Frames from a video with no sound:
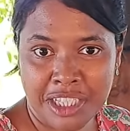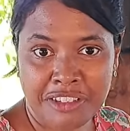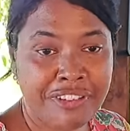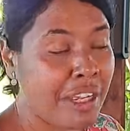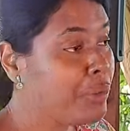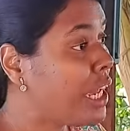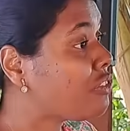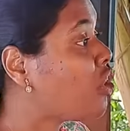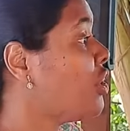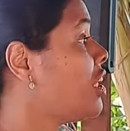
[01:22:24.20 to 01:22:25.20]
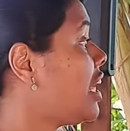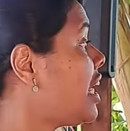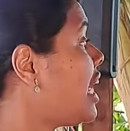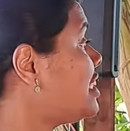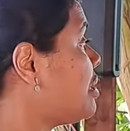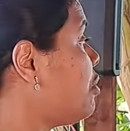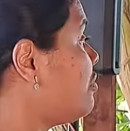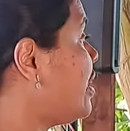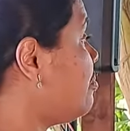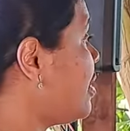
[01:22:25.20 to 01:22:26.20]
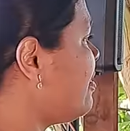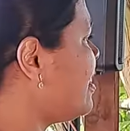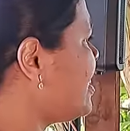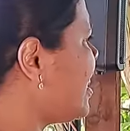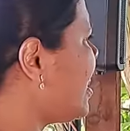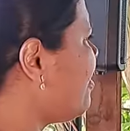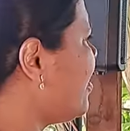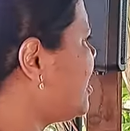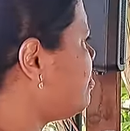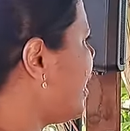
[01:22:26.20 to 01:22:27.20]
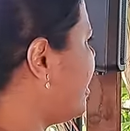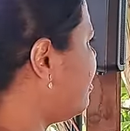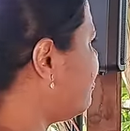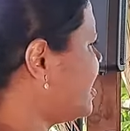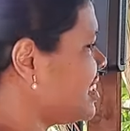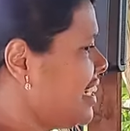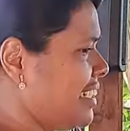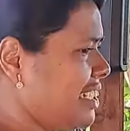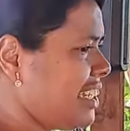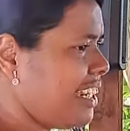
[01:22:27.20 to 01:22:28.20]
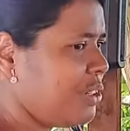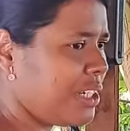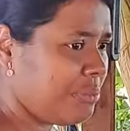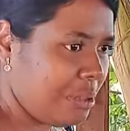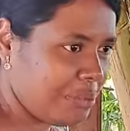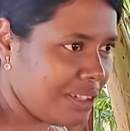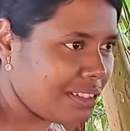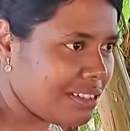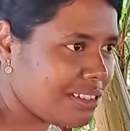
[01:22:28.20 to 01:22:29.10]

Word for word: If I would have gone and asked some of them, they will say, which man, which retreat, I don't remember.